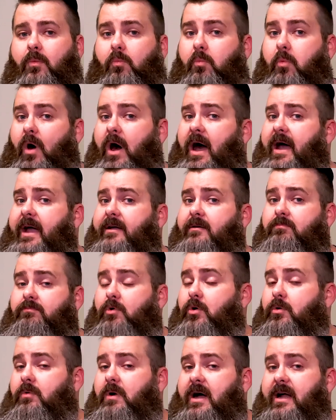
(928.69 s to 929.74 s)
Why
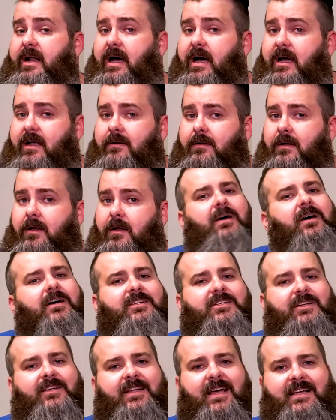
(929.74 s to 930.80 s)
or why not?
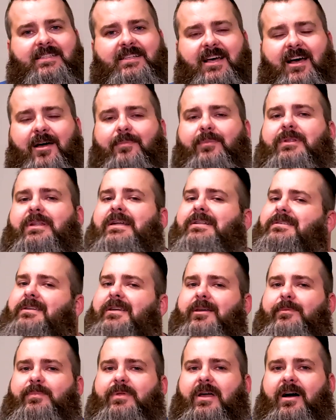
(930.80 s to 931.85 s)
Until next time, let's
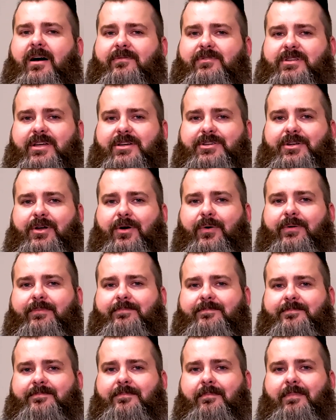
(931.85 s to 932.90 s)
keep the conversation going.
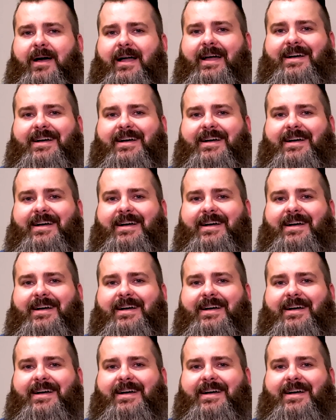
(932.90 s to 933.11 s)
Bye,